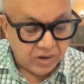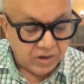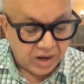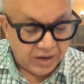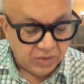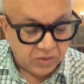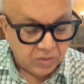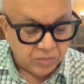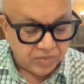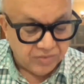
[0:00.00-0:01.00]
to a High
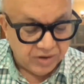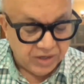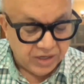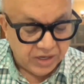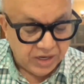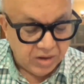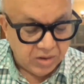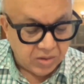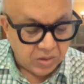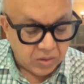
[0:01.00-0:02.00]
Court from the
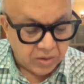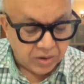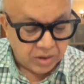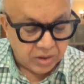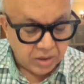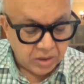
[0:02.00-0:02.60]
decree or order